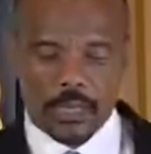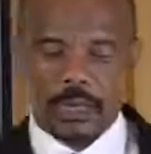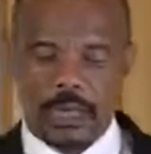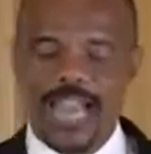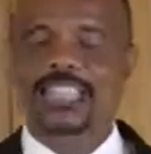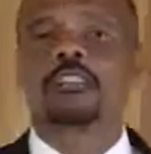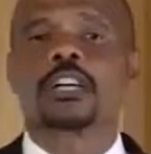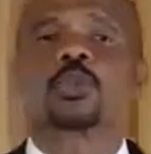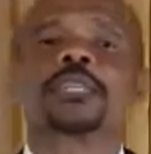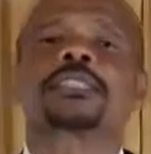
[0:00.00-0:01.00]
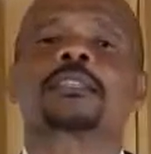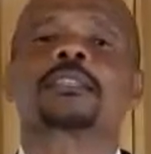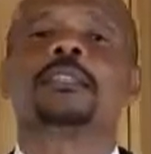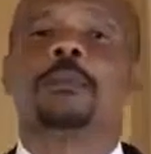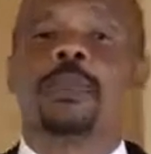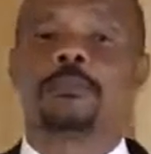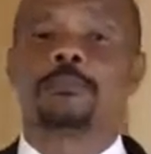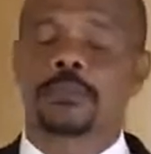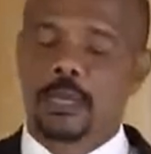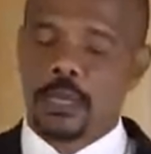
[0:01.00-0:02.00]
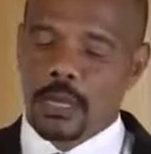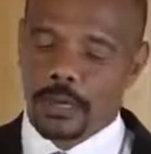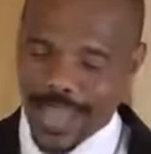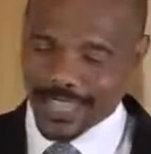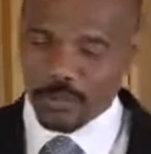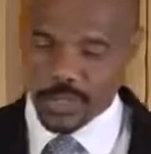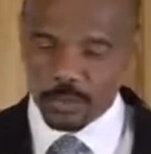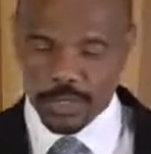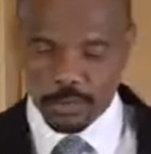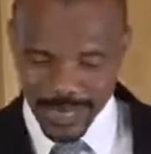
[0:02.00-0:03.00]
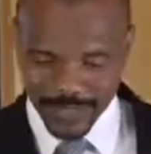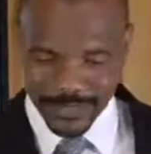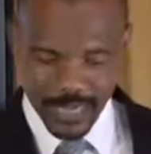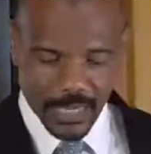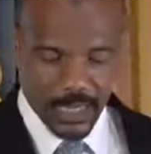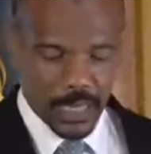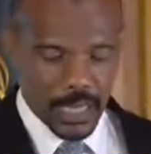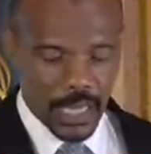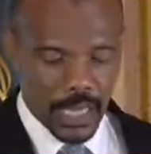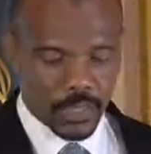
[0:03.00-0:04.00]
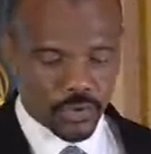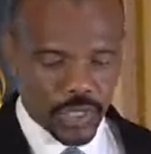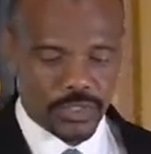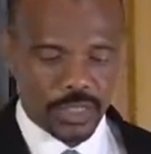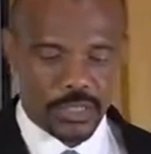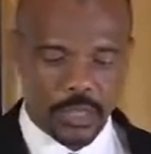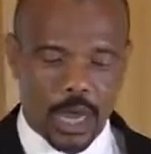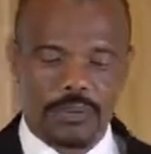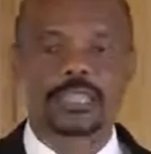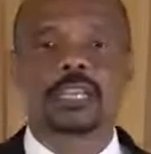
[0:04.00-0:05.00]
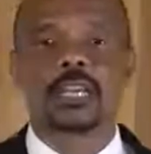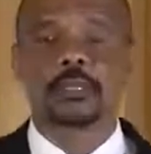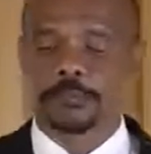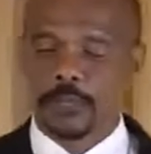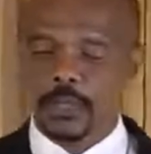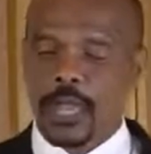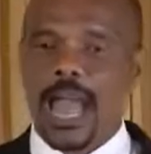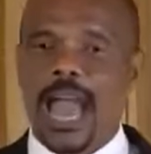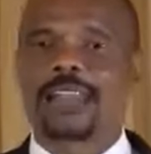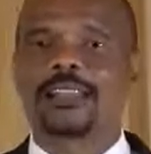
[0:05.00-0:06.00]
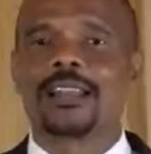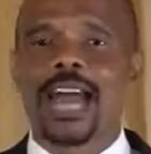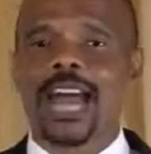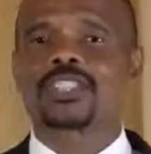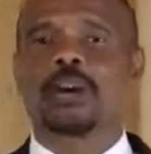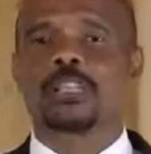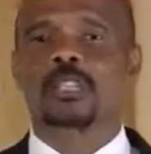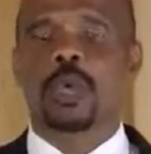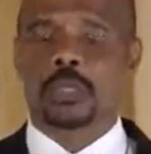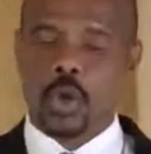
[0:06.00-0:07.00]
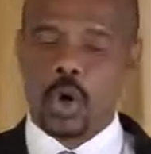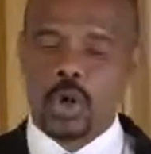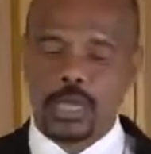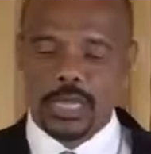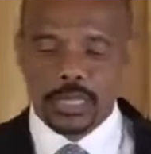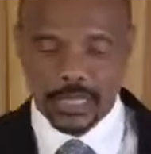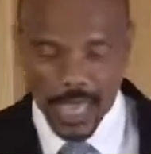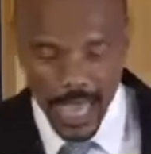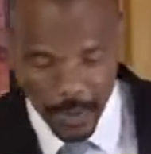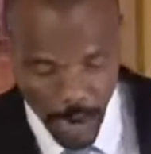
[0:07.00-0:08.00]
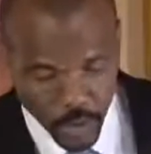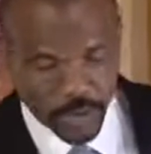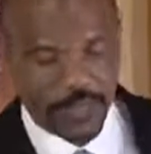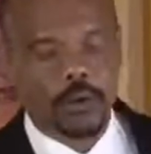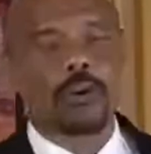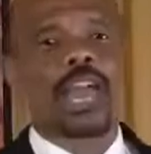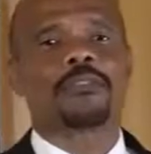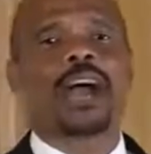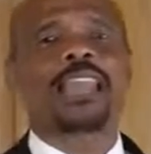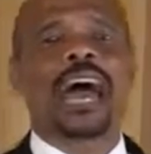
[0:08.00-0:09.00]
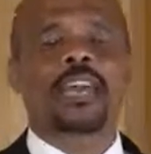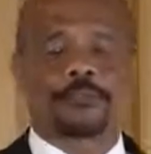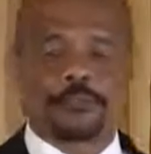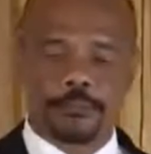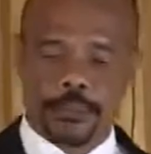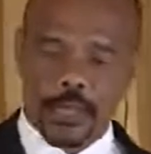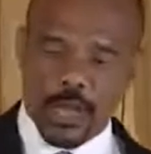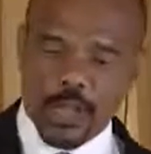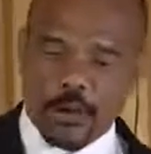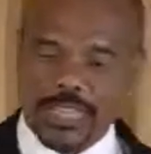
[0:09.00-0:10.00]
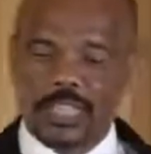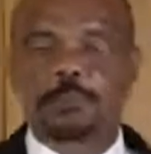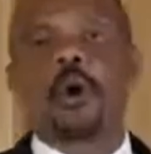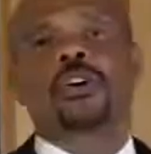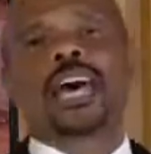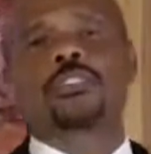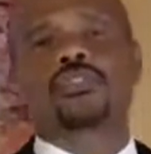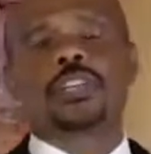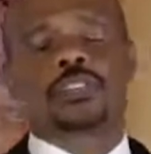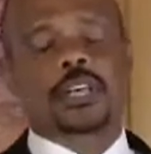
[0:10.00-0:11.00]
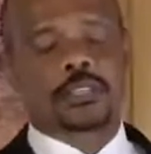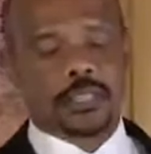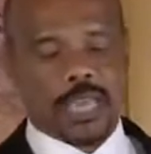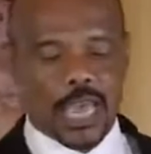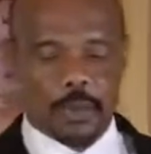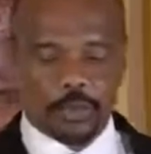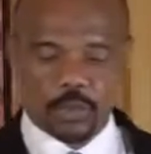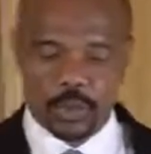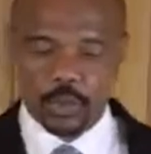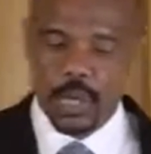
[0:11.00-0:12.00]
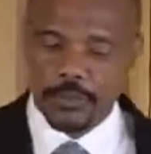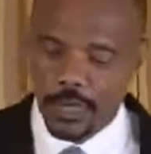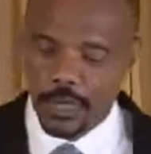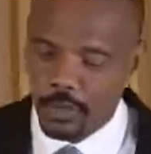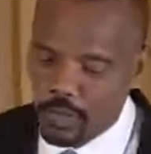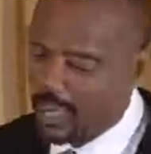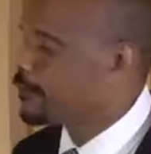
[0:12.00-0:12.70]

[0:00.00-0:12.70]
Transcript: Lazarus was sleeping. Lazarus was resting in Jesus' love and care. And Lazarus, we are told, came out of the grave alive. Now let's suppose that Jesus came to the grave